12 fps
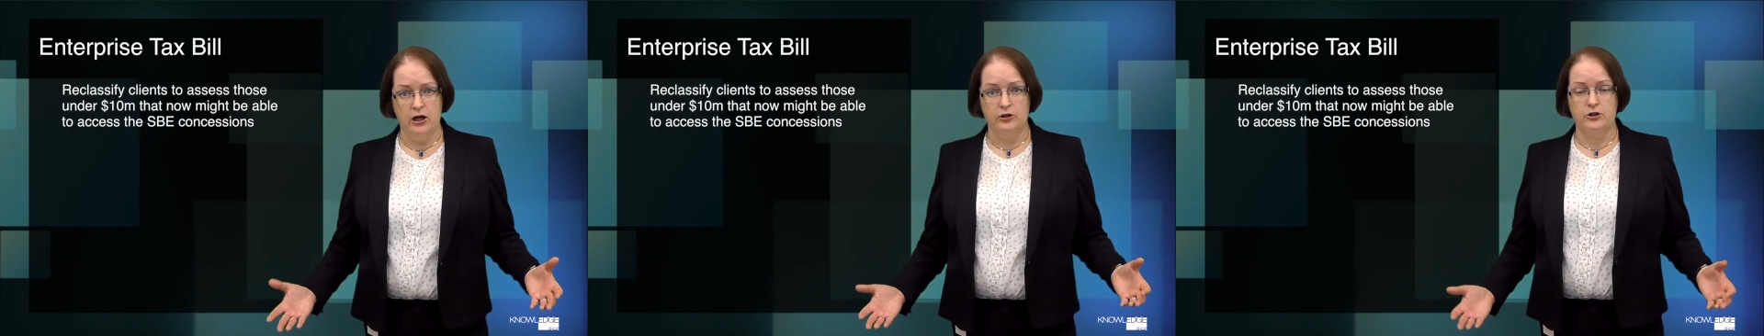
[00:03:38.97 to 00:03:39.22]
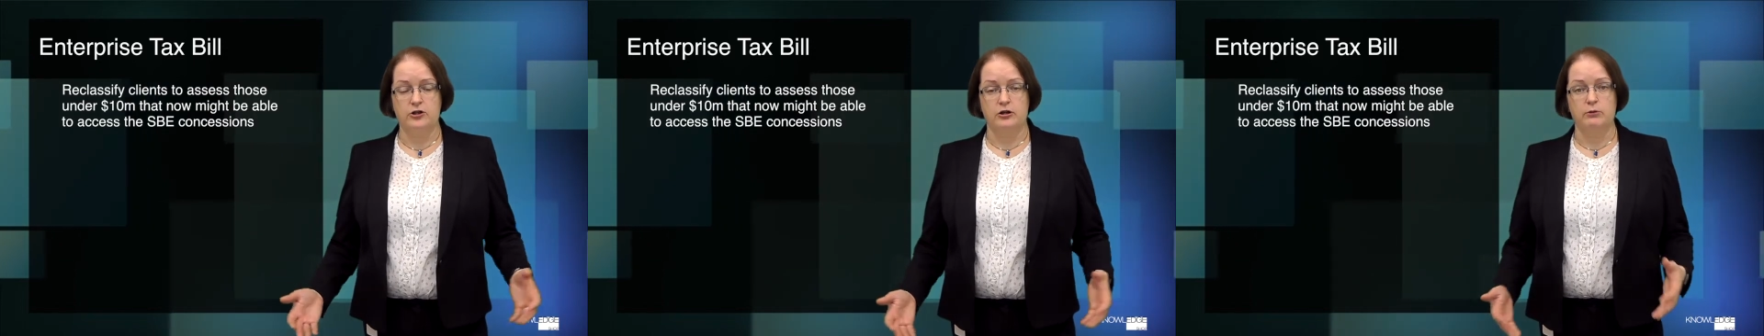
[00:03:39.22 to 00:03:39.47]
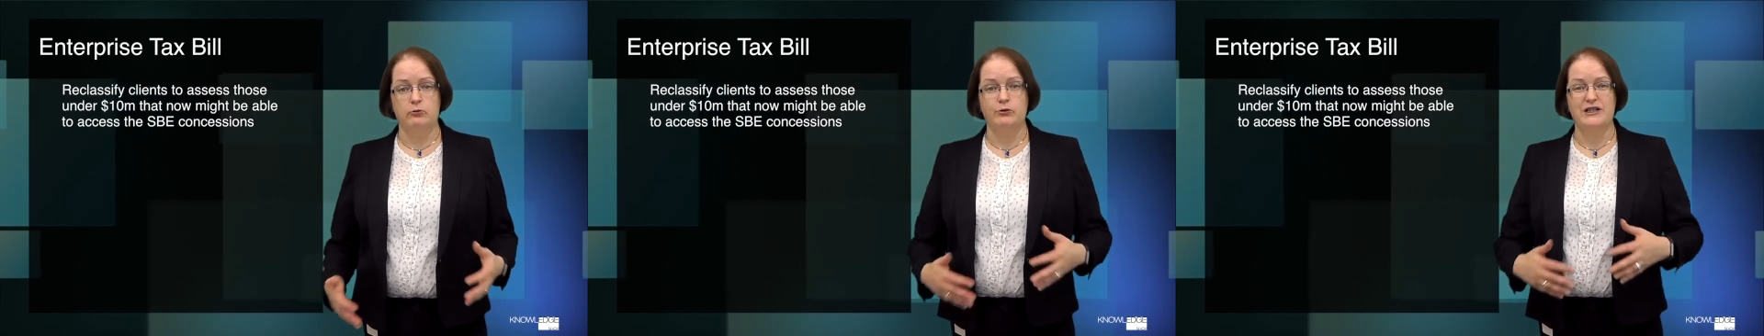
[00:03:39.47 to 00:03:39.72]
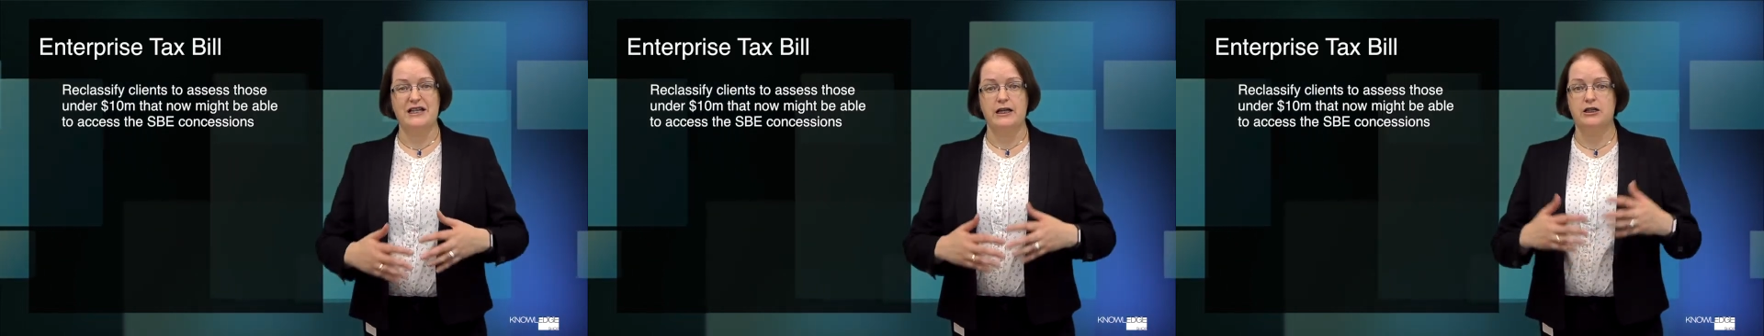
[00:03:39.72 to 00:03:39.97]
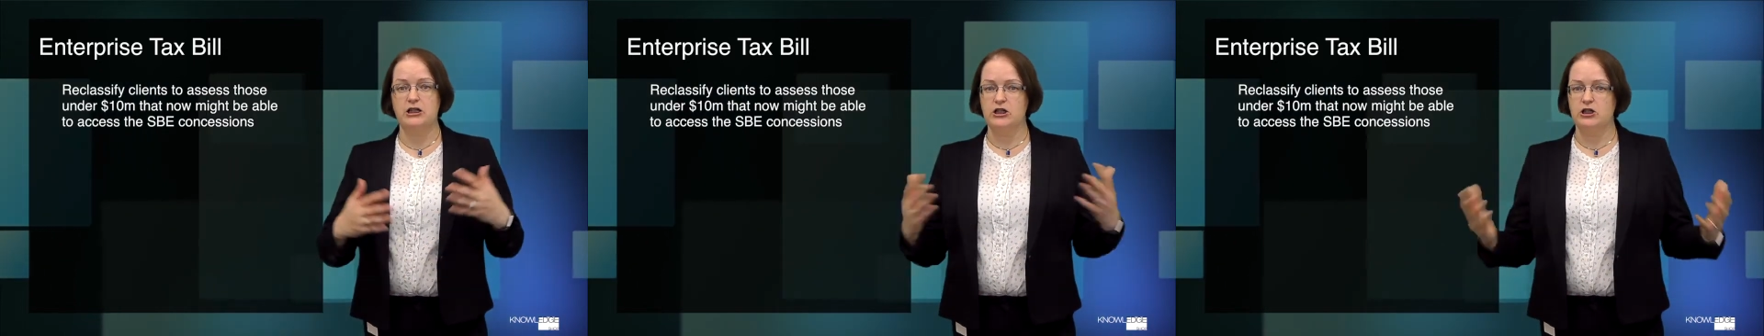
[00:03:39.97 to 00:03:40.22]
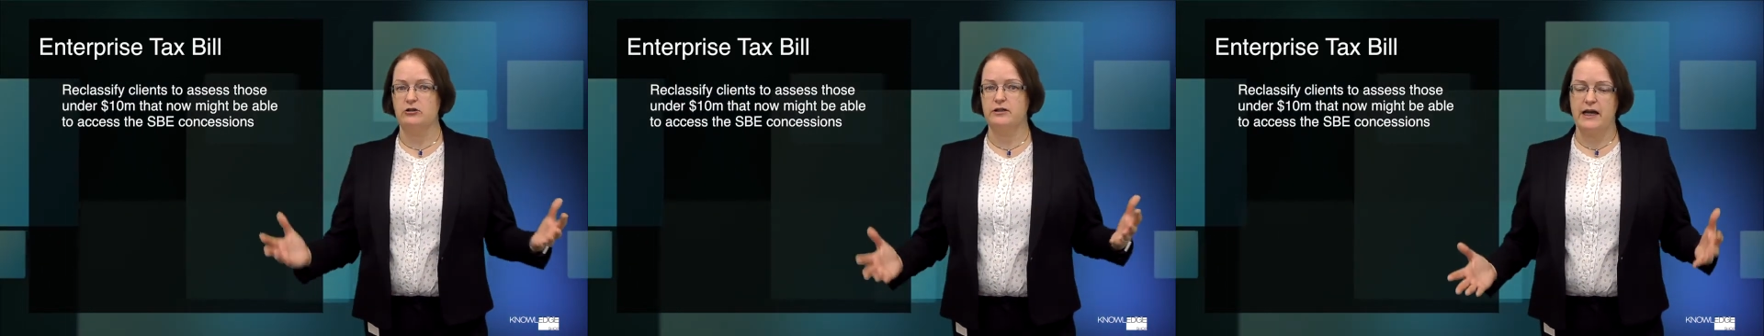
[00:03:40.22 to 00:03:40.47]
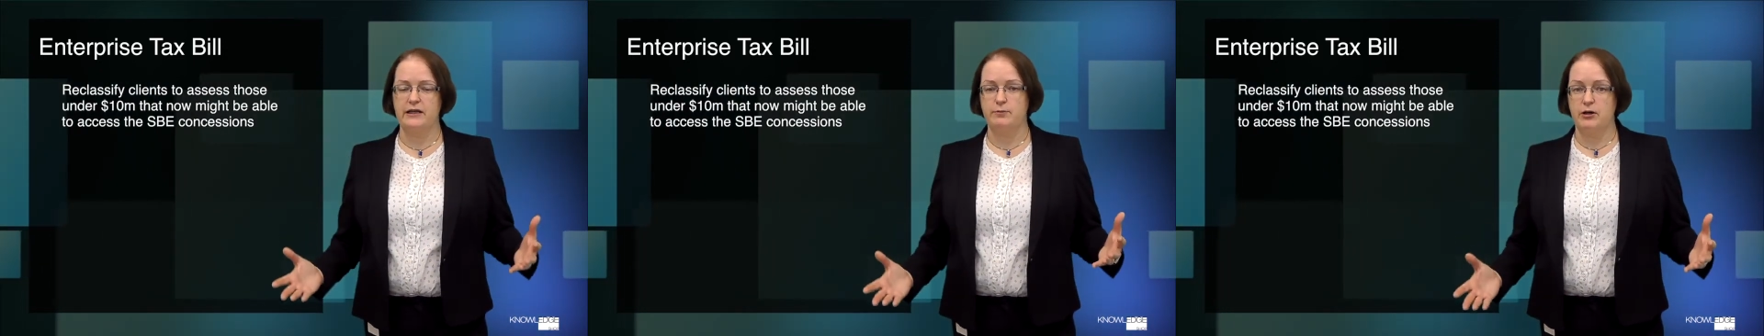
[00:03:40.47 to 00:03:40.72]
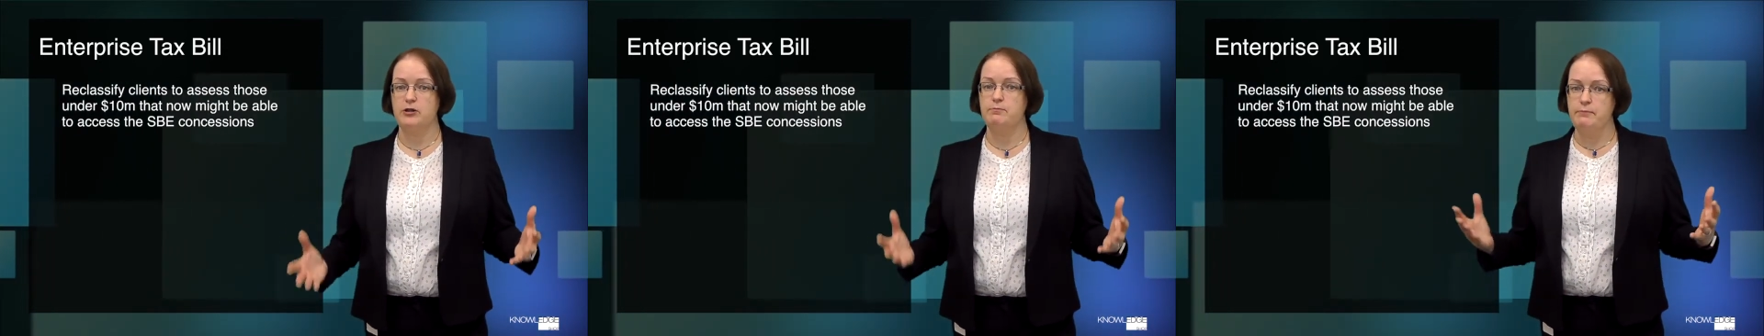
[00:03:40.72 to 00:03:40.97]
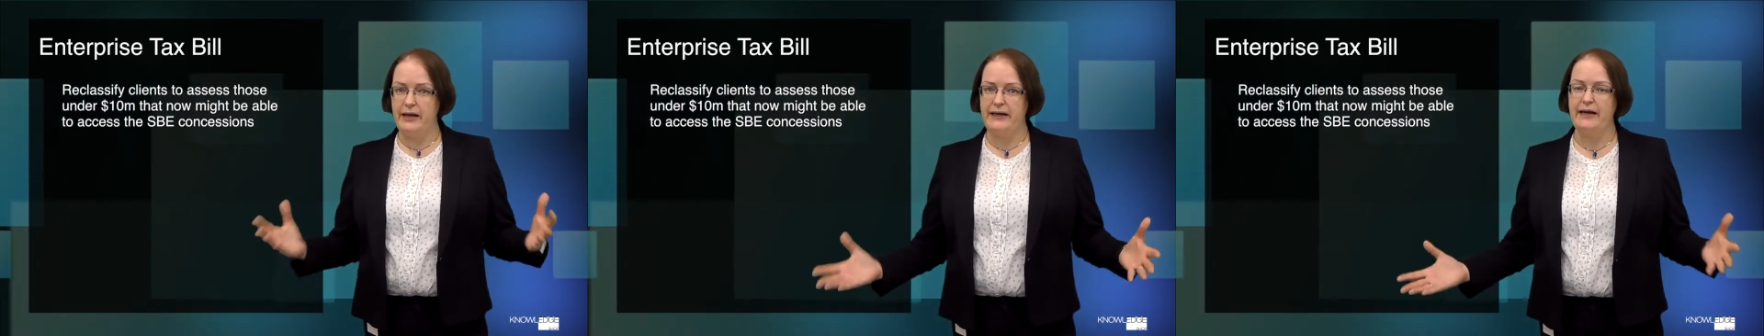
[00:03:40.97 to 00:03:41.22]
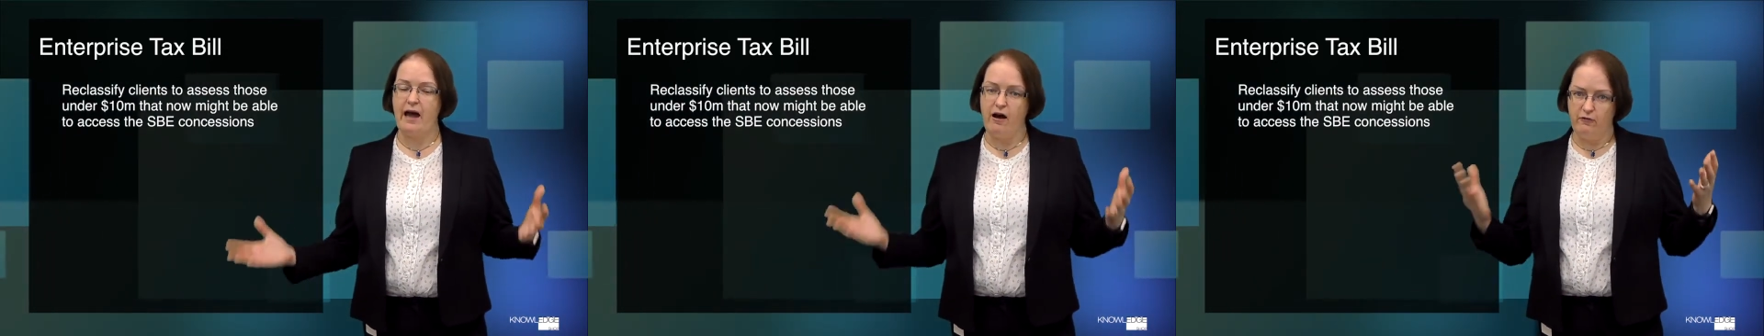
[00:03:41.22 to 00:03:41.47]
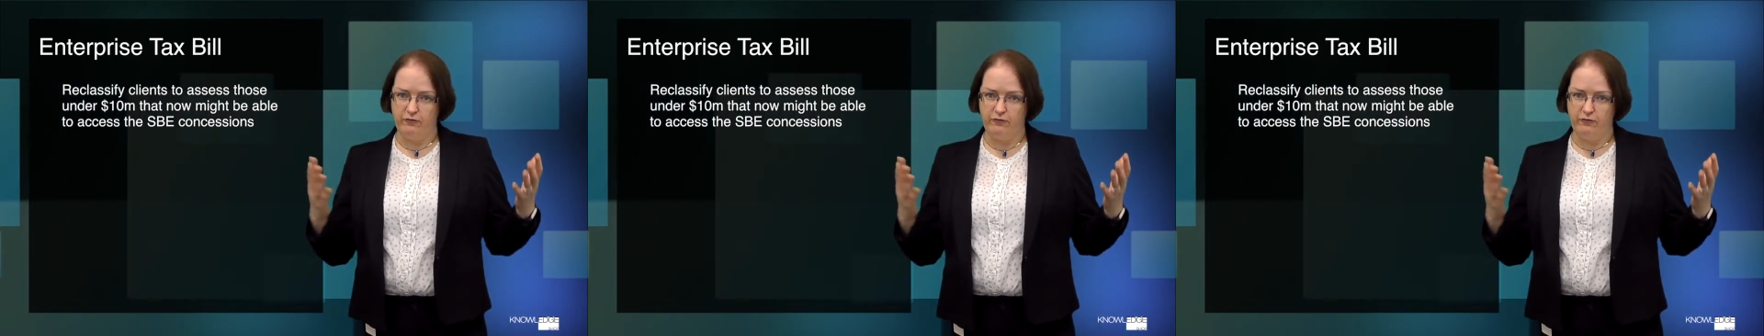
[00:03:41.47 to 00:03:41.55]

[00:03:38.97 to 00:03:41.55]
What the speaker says: determine which additional taxpayers may now